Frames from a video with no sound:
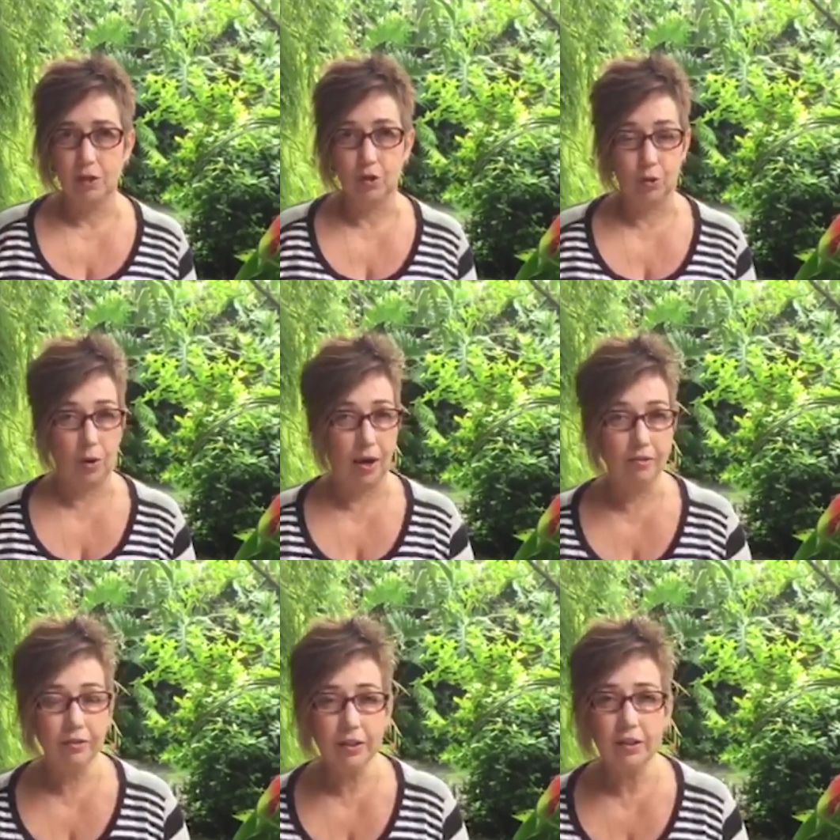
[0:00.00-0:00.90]
Soon
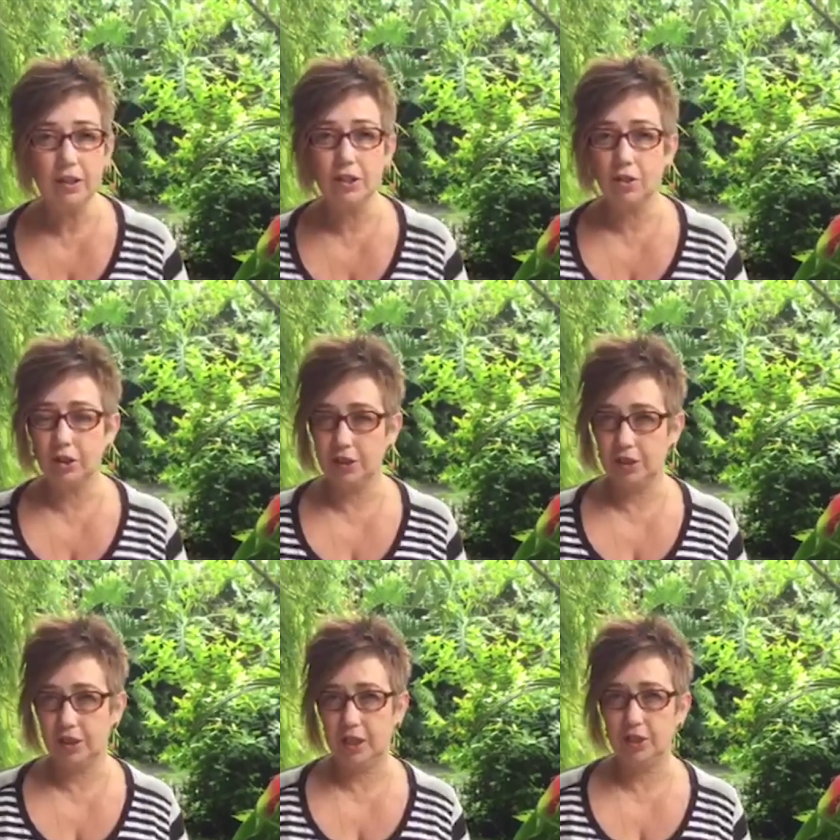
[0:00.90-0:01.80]
after, Escola de
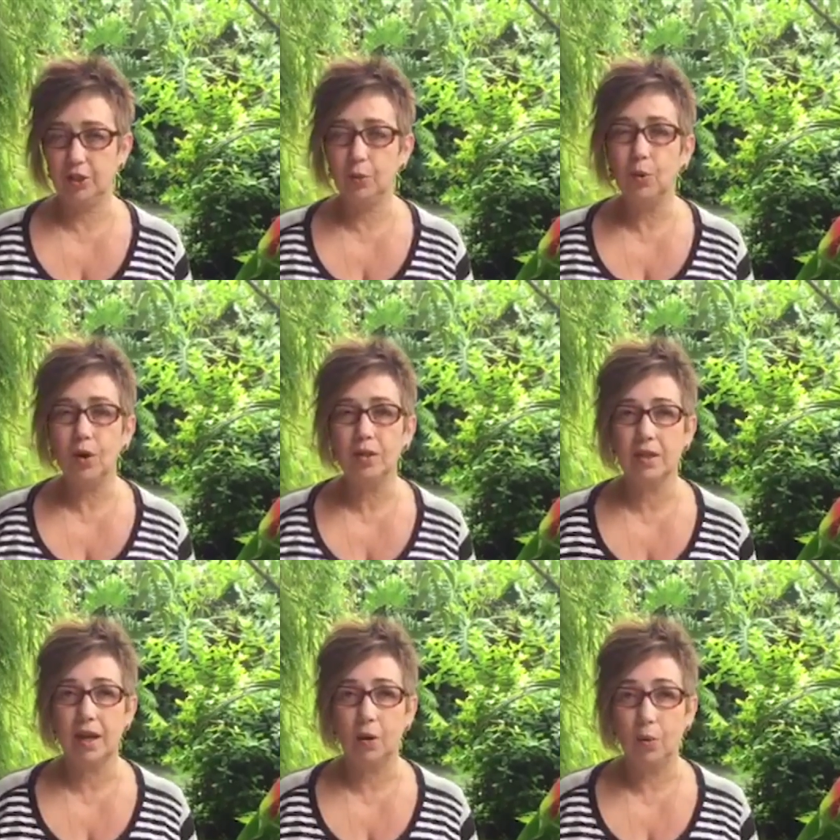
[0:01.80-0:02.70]
Gente
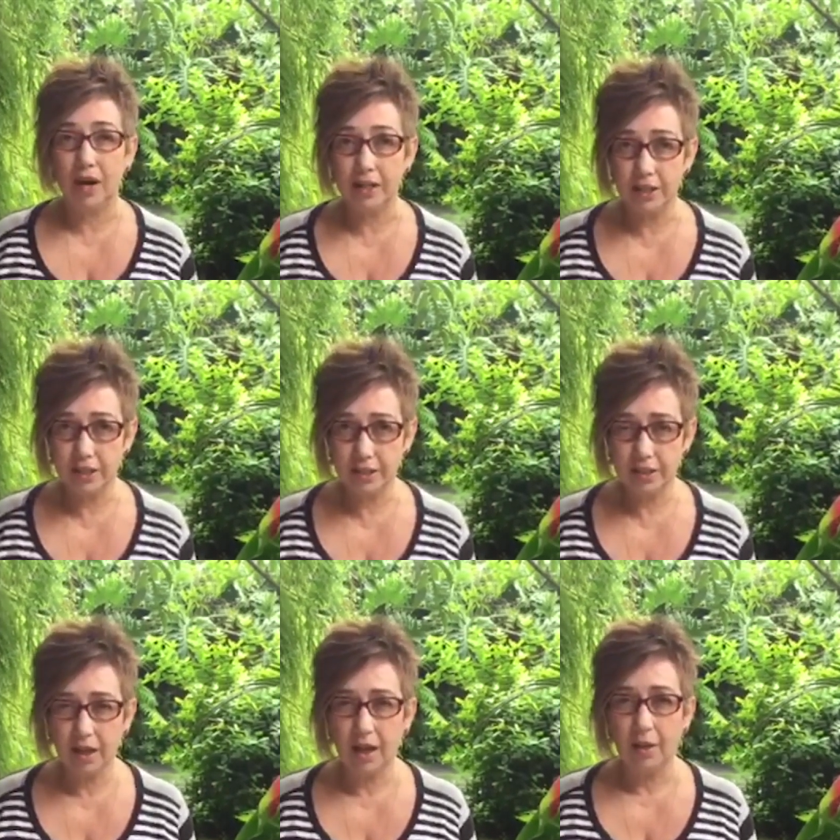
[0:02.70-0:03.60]
was awarded
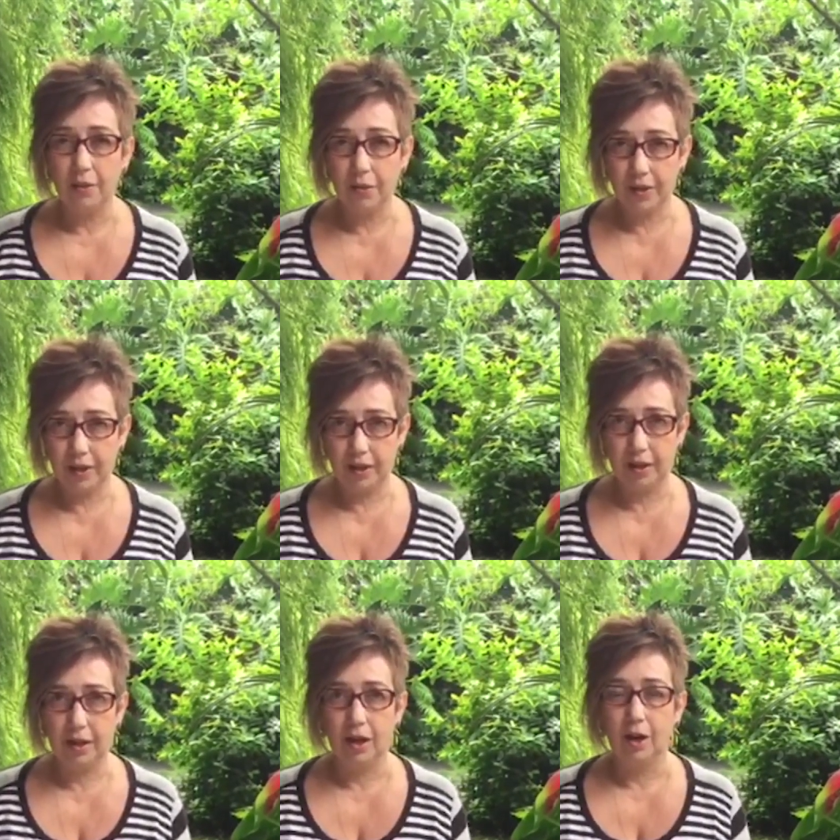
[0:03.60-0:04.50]
the
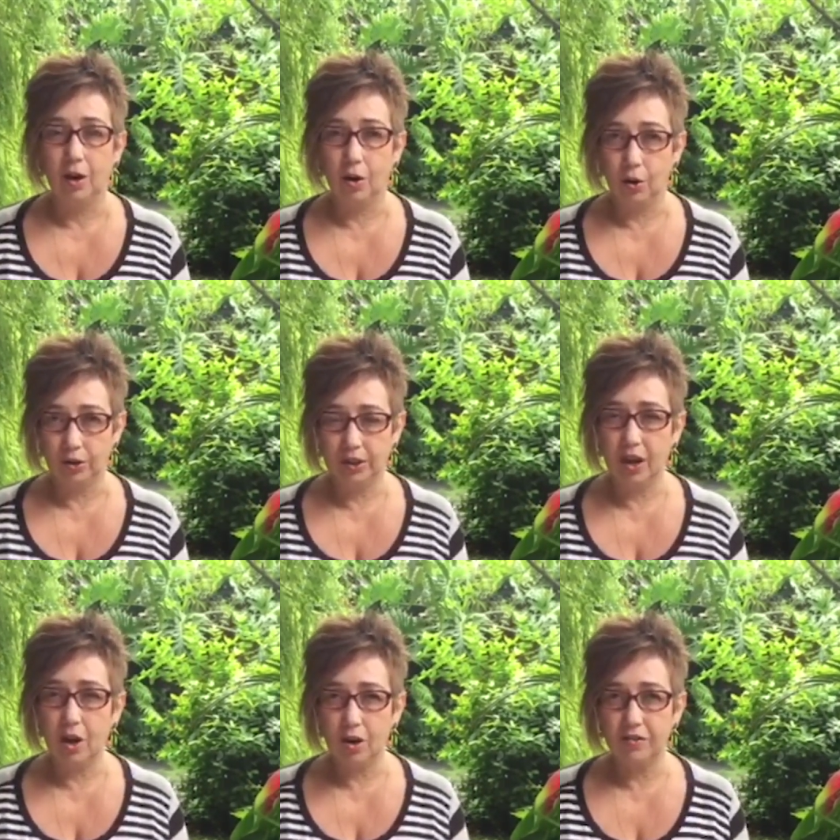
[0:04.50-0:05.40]

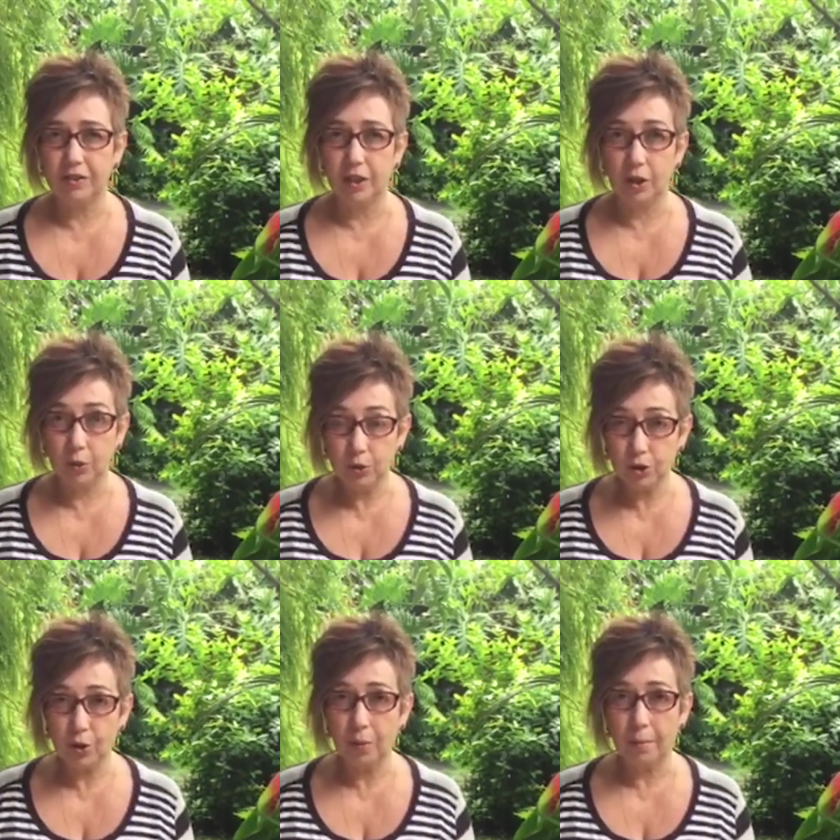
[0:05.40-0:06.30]
Order of the
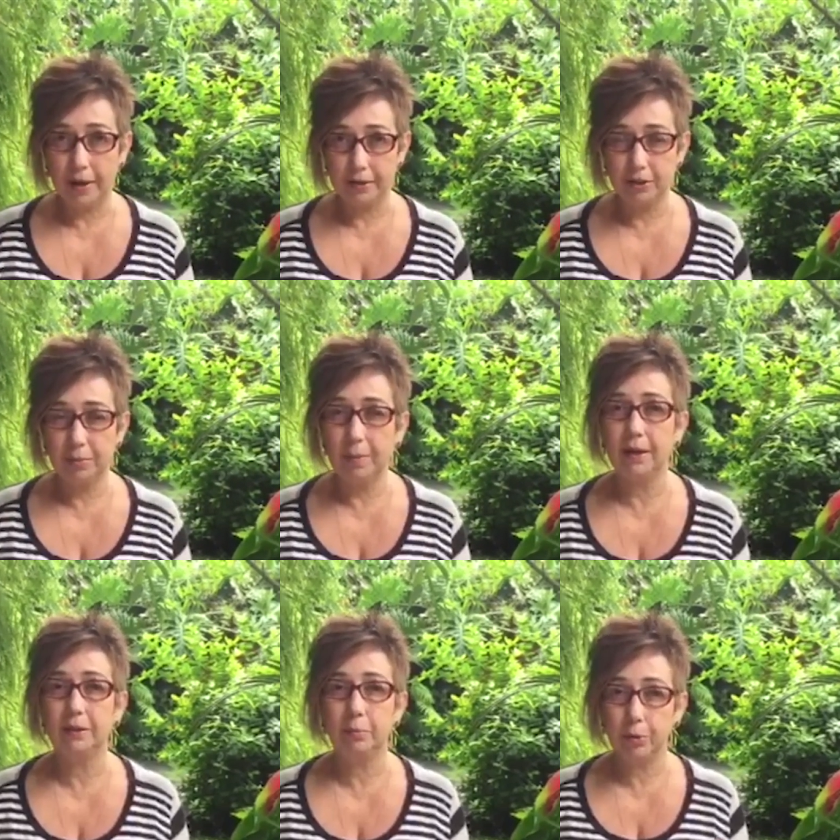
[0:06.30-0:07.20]
Cultural Merit
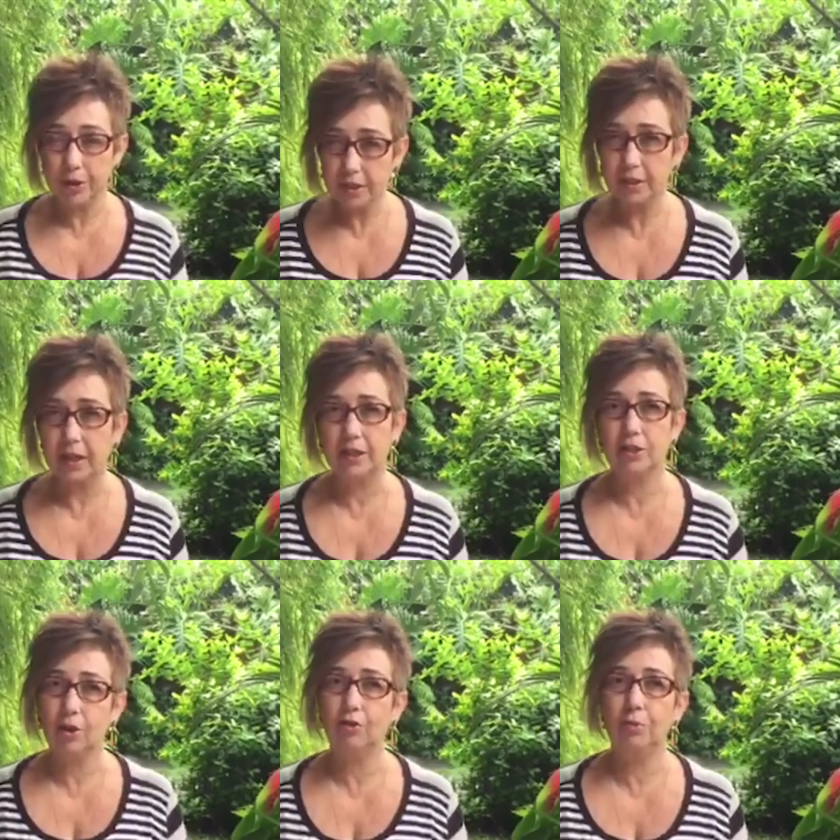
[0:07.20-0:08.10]
by the
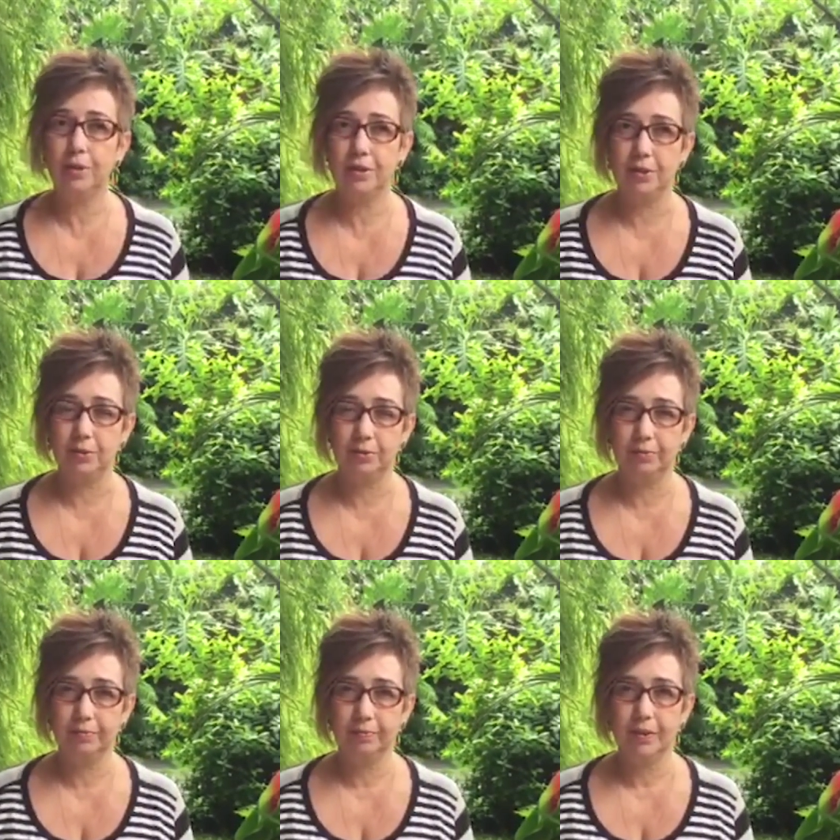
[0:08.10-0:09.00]
President of Brazil.
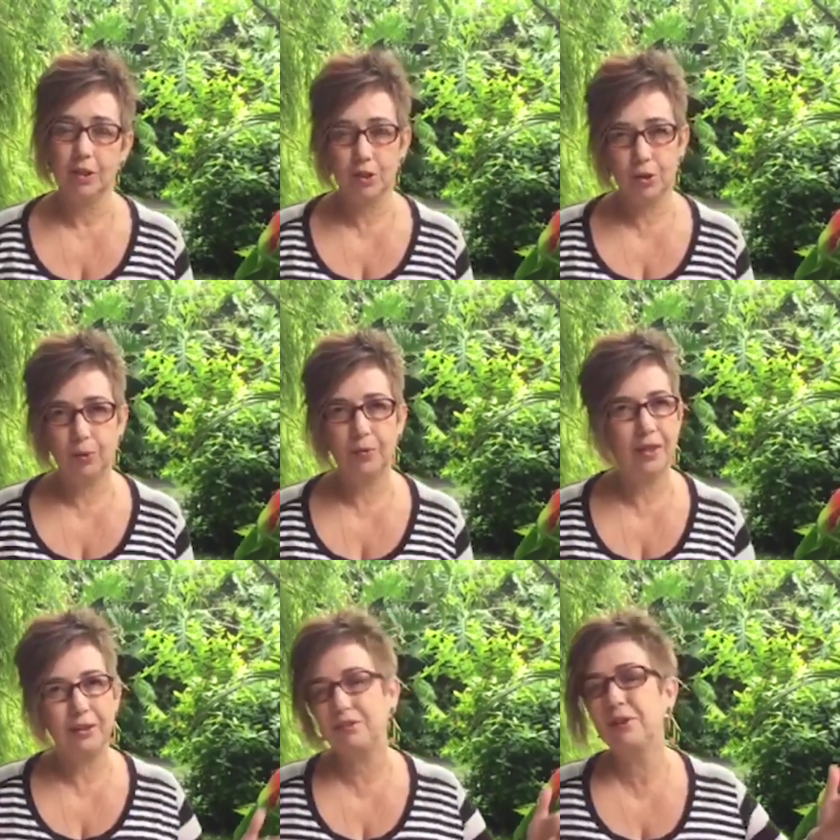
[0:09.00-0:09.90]
So,
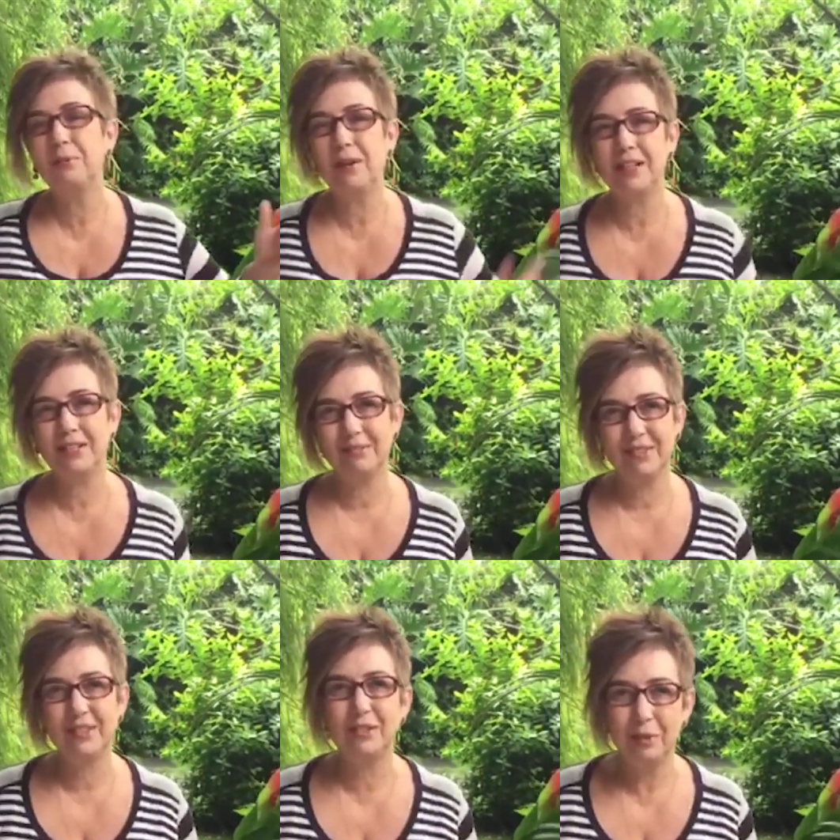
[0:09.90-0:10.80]
thank you very much,
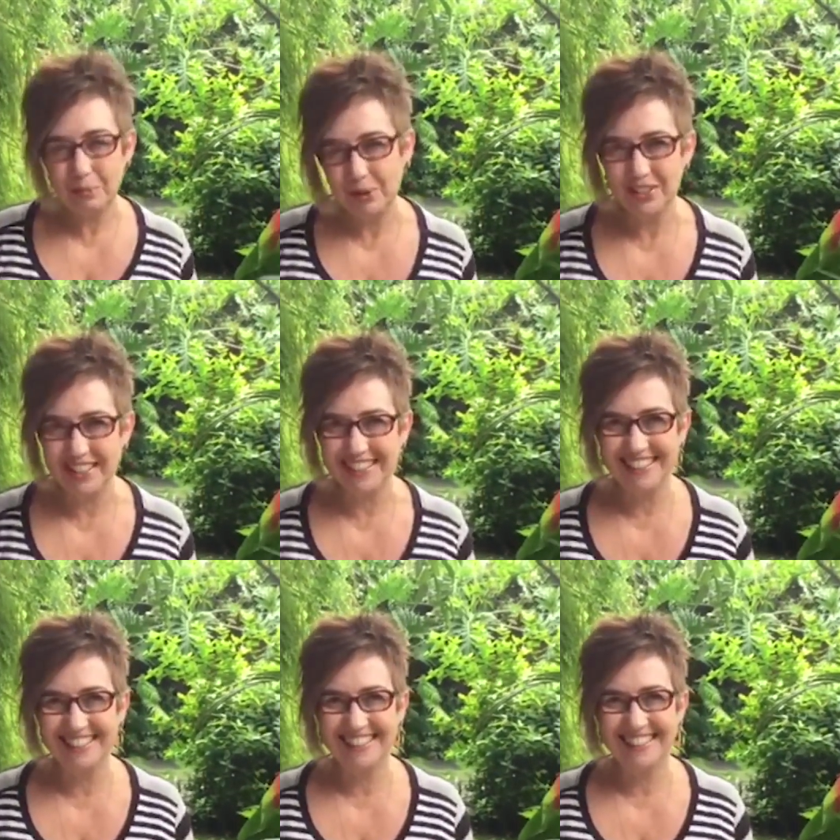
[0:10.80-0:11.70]
Zero Project.